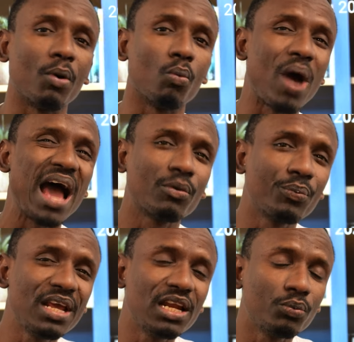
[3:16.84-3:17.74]
But
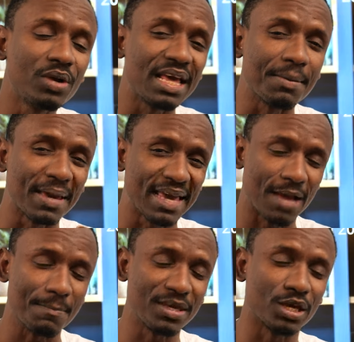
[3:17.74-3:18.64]
what really, really
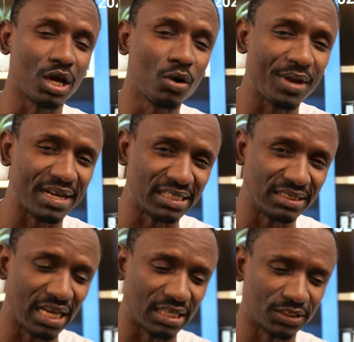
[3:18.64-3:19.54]
get me going
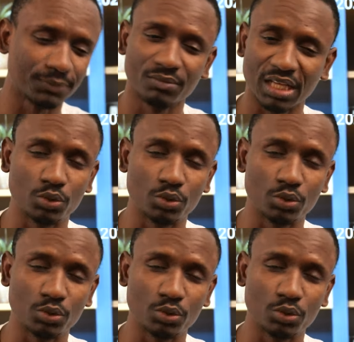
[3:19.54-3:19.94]
is this.